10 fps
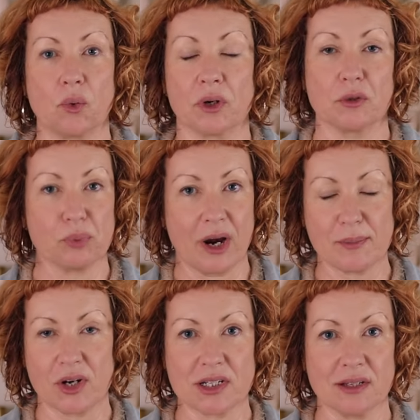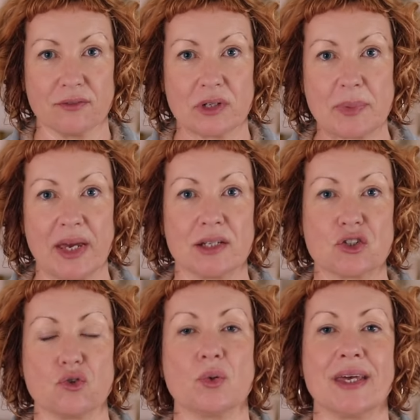or your primary delivery
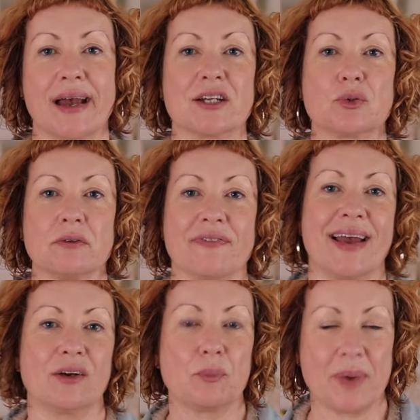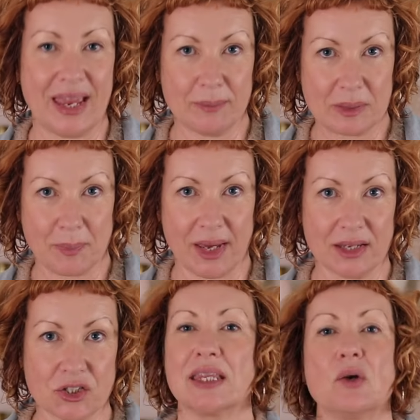page to the actual final payment
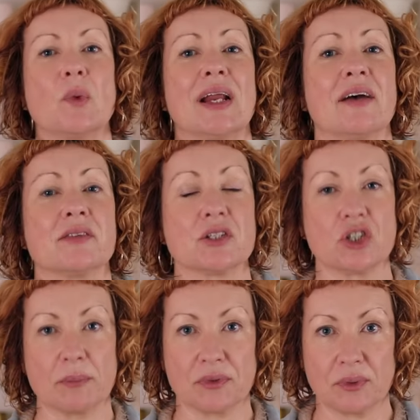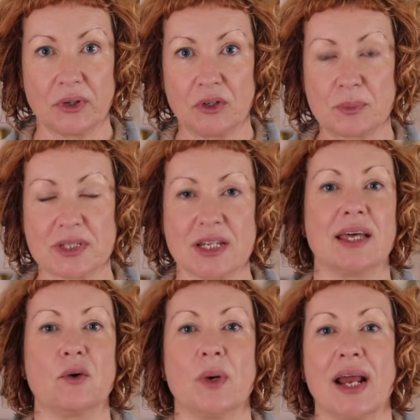page? They don't want to have to jump through hoops.
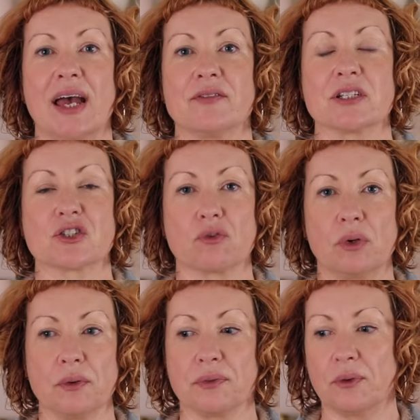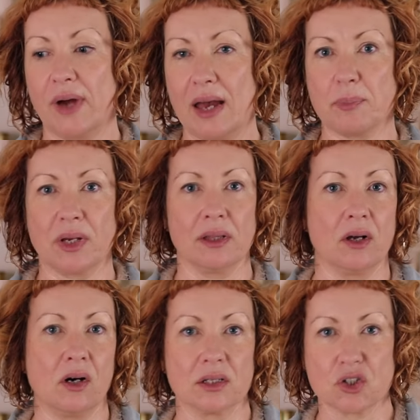They don't want to have to scroll through epic
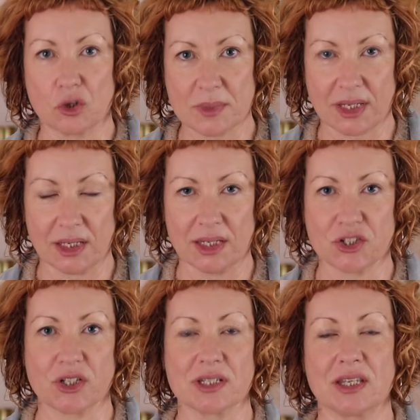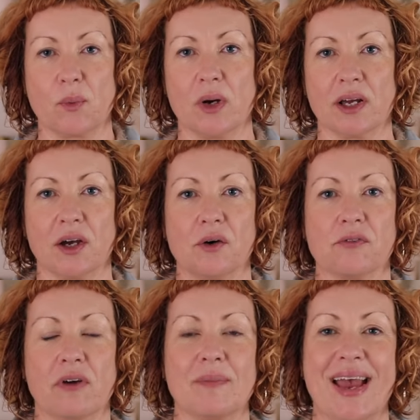long terms and conditions. They want to go
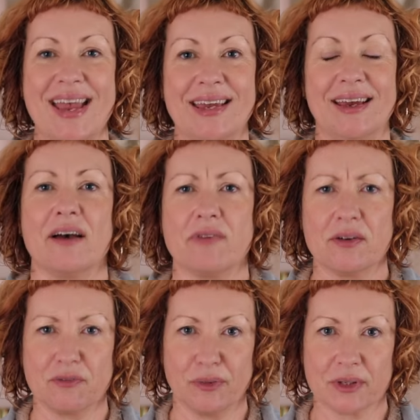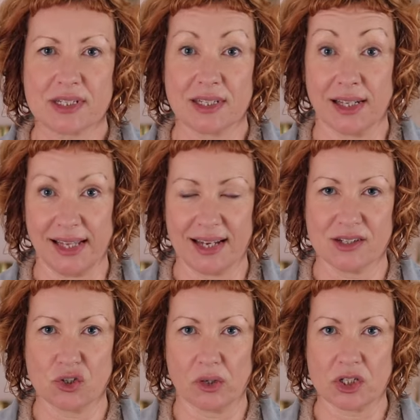from, hey, I found a florist in
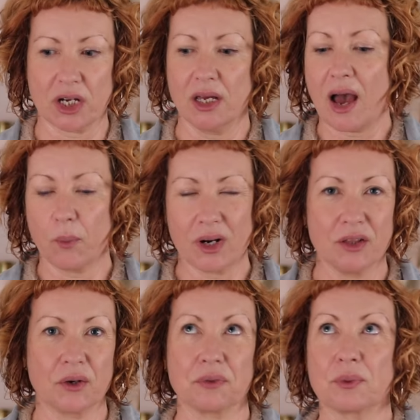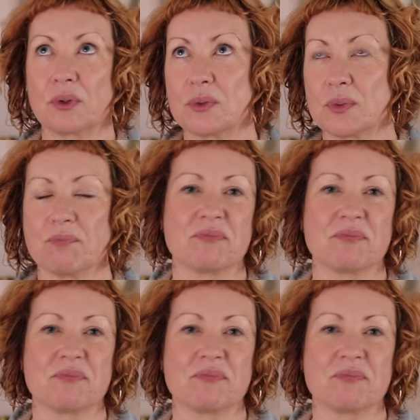Atlanta, Georgia. I want to look through